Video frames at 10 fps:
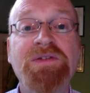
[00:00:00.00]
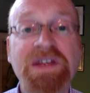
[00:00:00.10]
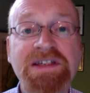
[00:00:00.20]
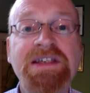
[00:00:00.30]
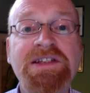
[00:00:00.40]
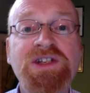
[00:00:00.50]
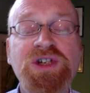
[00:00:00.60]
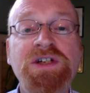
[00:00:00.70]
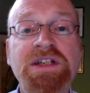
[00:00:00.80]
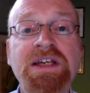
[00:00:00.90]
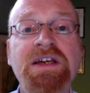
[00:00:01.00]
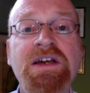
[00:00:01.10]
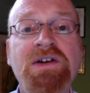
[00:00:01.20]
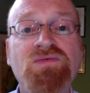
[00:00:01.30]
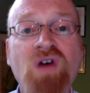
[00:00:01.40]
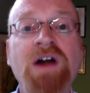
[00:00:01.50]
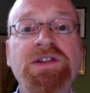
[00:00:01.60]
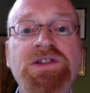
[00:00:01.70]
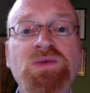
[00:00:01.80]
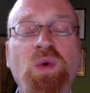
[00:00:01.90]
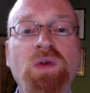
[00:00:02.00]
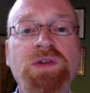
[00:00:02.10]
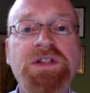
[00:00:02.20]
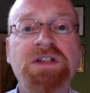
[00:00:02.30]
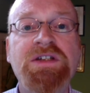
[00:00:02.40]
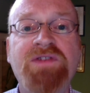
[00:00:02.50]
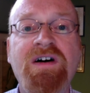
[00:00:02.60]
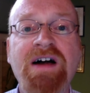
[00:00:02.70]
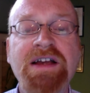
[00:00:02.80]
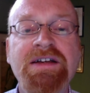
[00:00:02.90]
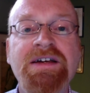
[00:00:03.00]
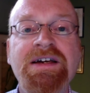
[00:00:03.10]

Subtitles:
This is the journey right towards the divine.